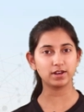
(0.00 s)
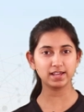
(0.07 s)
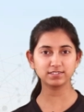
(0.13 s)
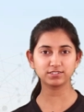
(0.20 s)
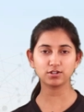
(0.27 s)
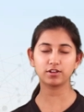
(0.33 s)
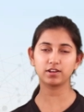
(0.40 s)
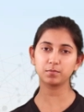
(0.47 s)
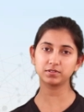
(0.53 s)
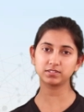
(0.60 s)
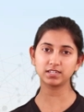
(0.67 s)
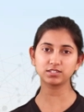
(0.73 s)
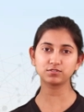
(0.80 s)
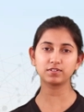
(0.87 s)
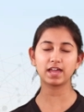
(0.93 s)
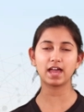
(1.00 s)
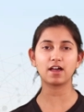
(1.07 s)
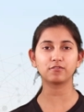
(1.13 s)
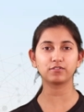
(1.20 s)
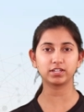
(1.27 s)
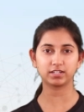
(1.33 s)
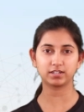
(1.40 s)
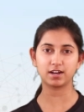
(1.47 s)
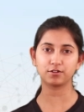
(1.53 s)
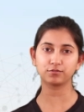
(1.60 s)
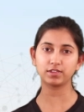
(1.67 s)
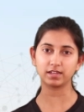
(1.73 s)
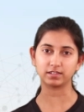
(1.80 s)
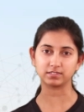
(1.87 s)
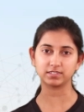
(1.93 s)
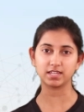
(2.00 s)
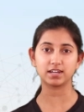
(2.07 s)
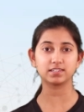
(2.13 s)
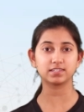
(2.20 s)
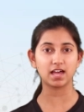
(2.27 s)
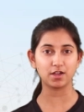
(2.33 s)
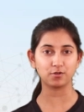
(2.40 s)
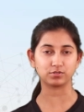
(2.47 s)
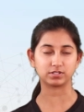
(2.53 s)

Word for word: next on number six we have Internet of Things, that is I